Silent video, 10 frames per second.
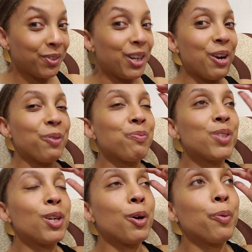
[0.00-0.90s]
You know?
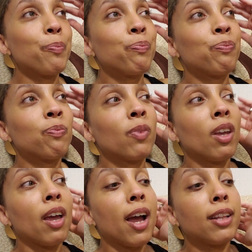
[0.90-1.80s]
So
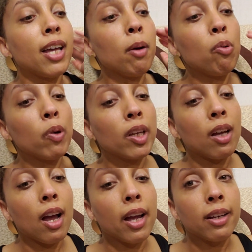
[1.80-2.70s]
at that
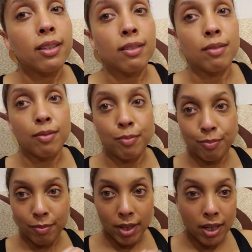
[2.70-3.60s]
point, I
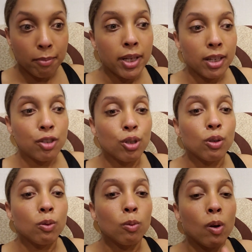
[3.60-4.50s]
committed
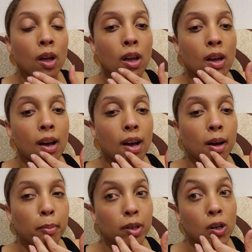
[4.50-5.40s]
to
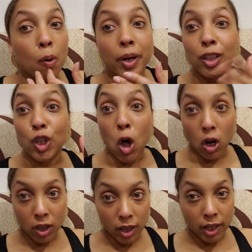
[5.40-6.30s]
going
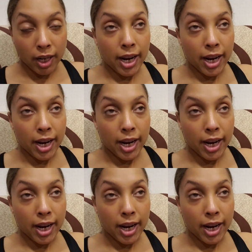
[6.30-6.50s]
longer.